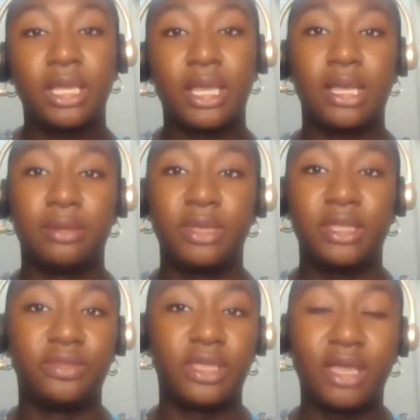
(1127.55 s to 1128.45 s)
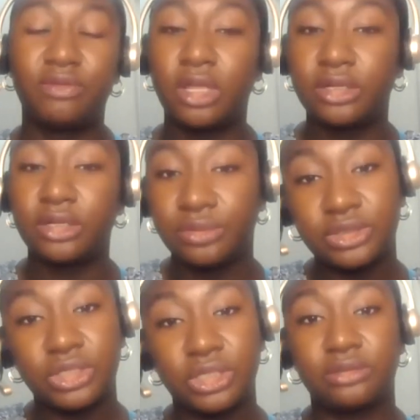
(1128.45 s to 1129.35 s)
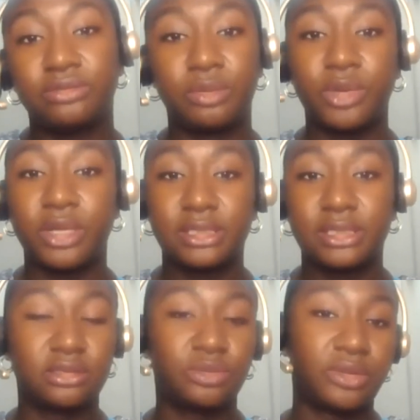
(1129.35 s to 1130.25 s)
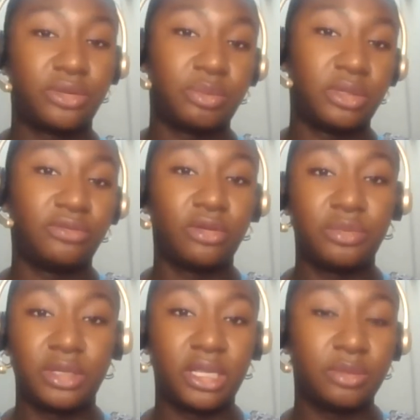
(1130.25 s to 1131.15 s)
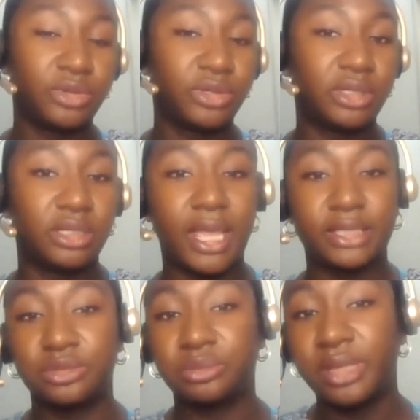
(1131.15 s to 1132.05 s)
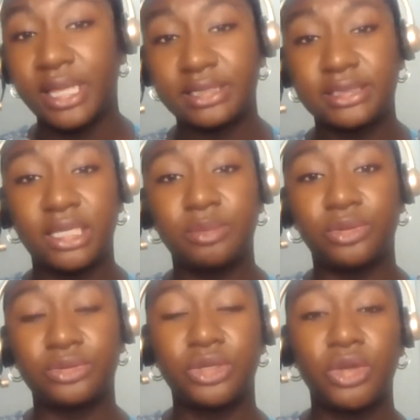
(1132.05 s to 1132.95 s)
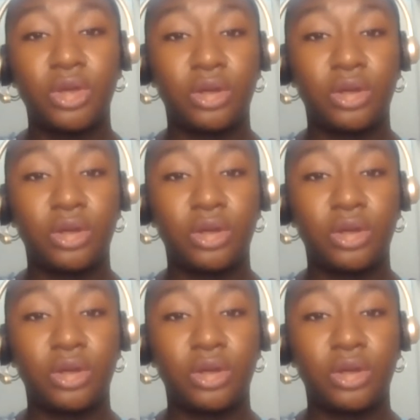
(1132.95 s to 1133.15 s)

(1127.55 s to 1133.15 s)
and they have a lot of direction from residents, whether it be from the neighborhood action planning tables